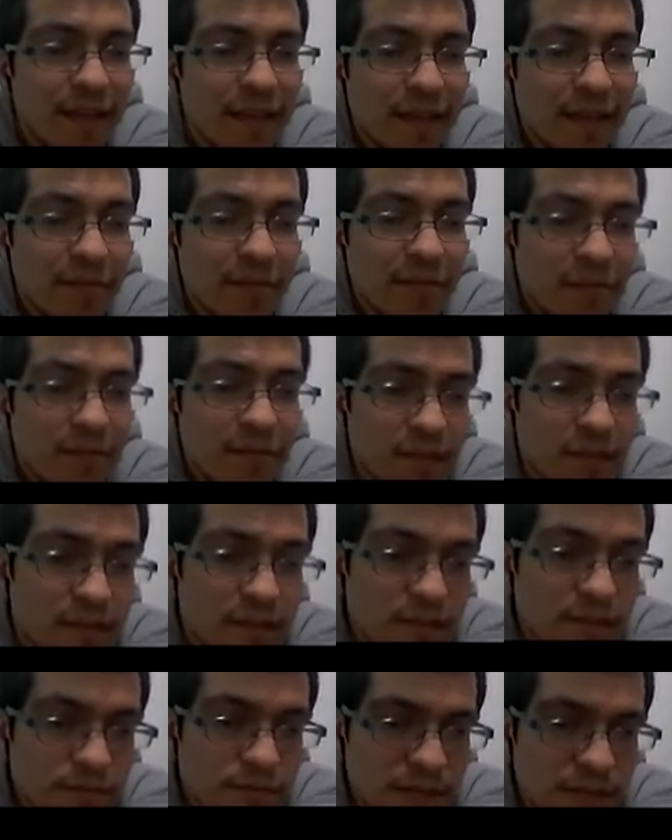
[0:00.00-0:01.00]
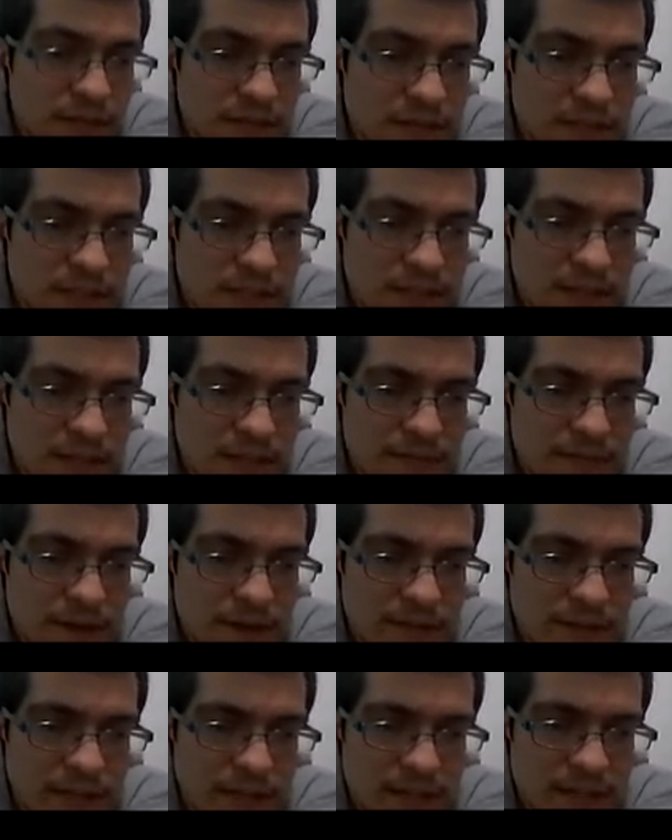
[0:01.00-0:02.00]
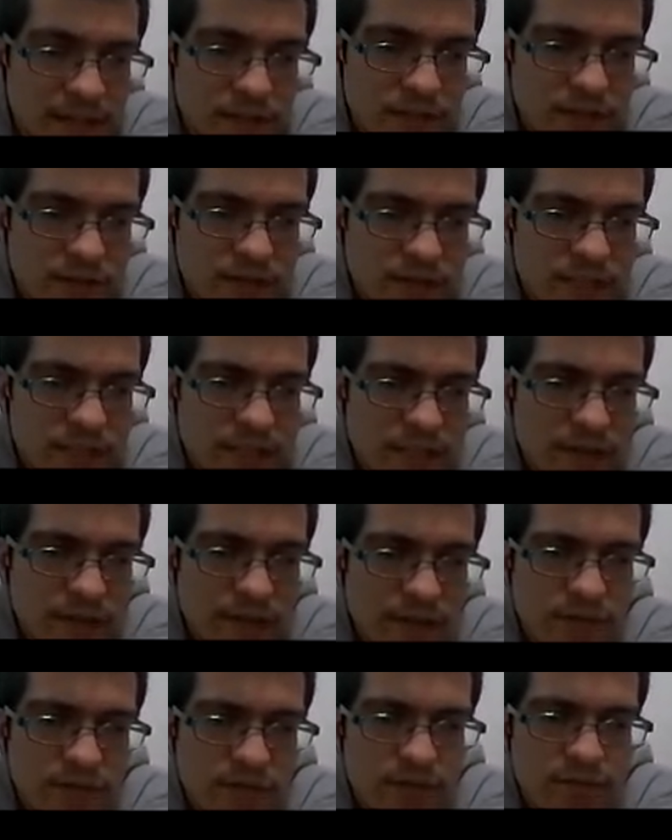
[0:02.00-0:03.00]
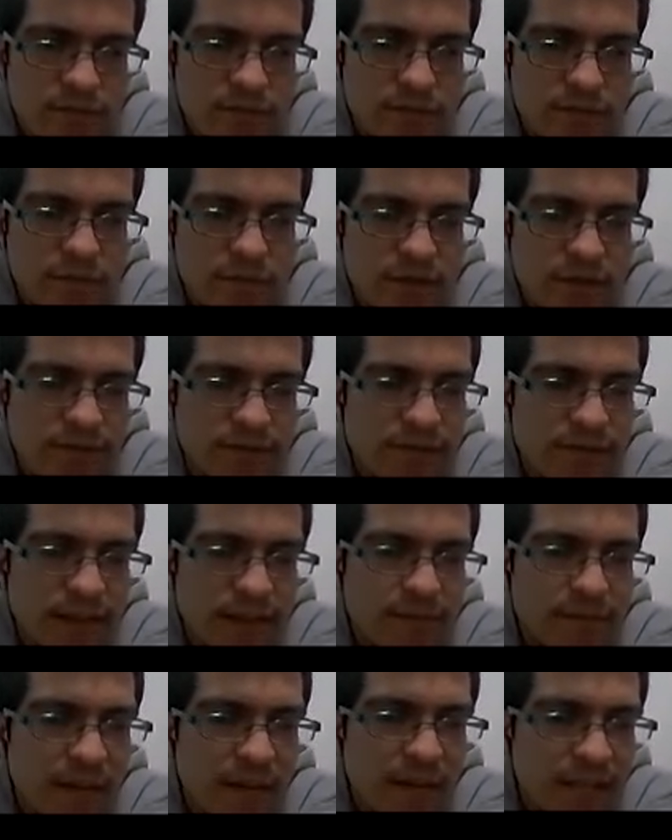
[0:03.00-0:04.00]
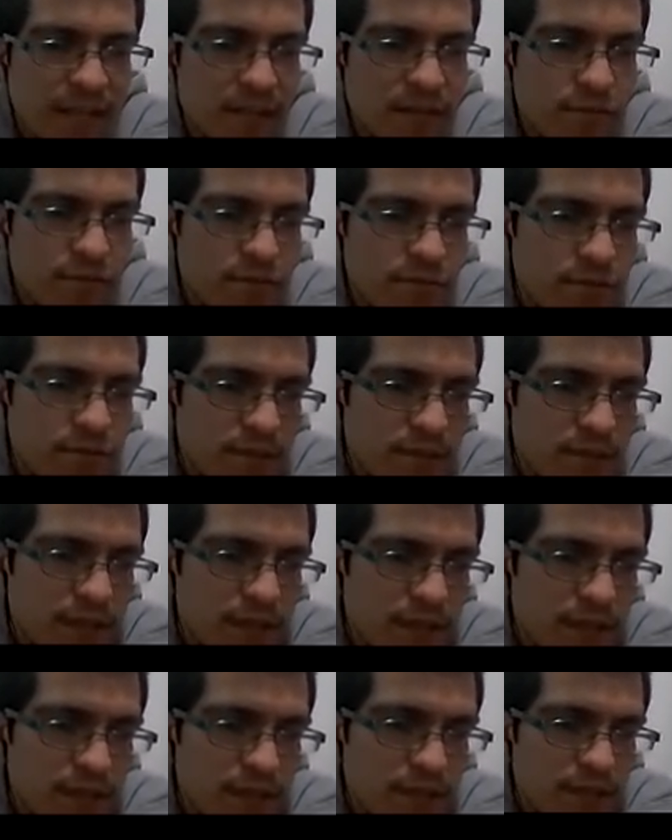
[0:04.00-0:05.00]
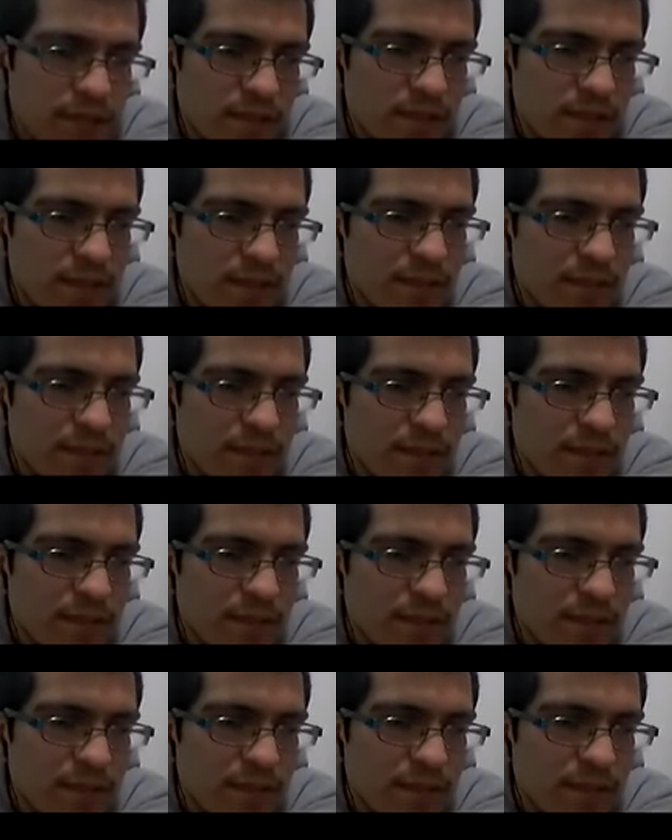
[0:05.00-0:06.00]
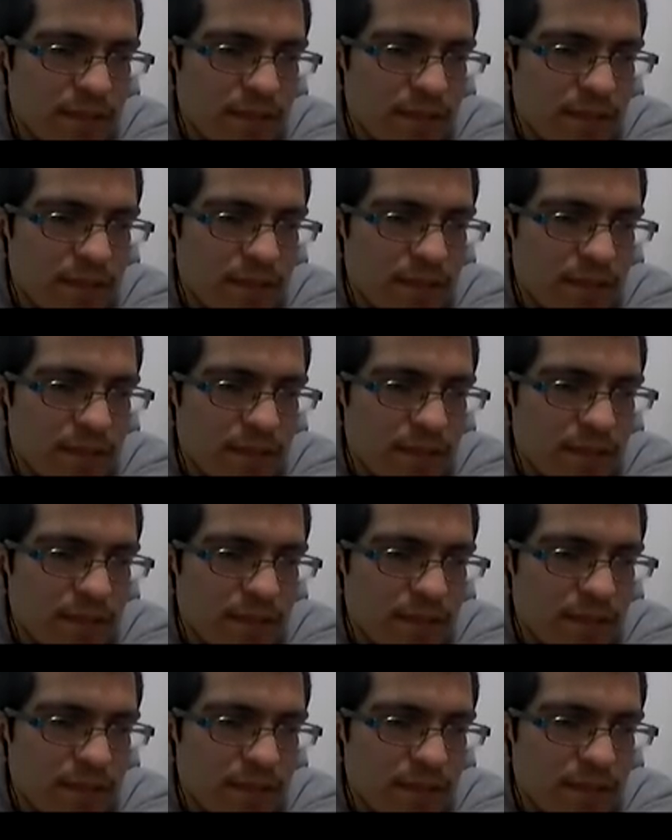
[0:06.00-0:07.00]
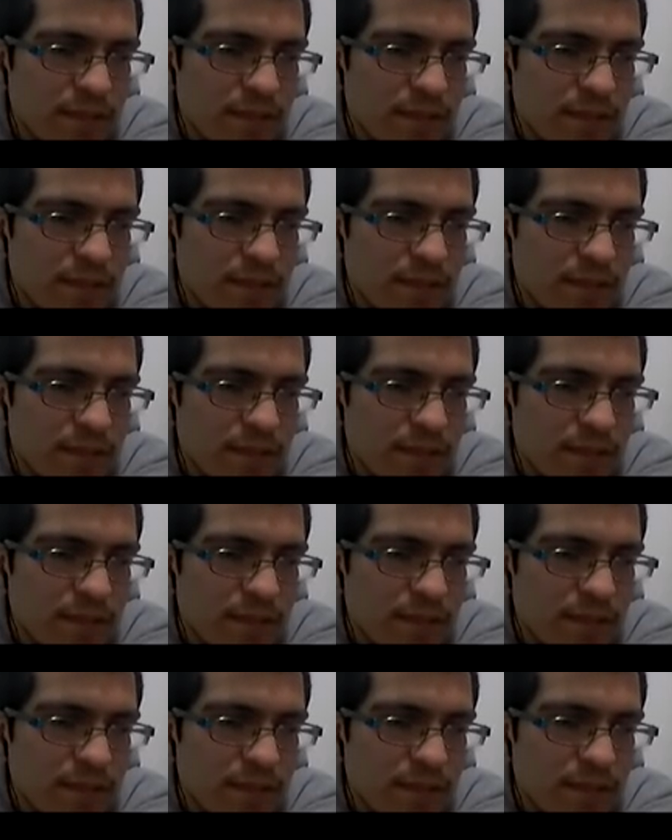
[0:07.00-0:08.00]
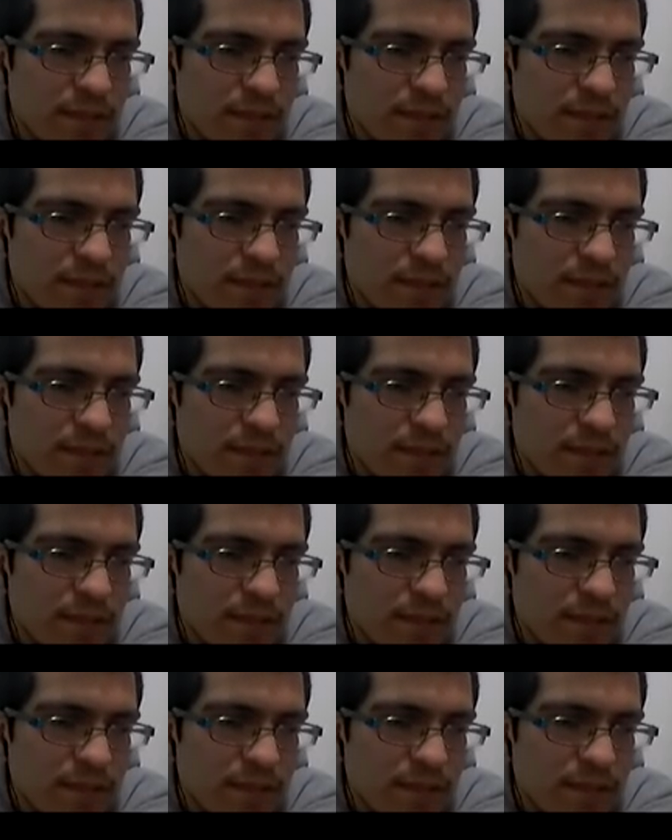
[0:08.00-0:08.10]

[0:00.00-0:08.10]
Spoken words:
but we can see the variation is around 0.5 magnitudes, that it is similar to the variation accordingly to NPC.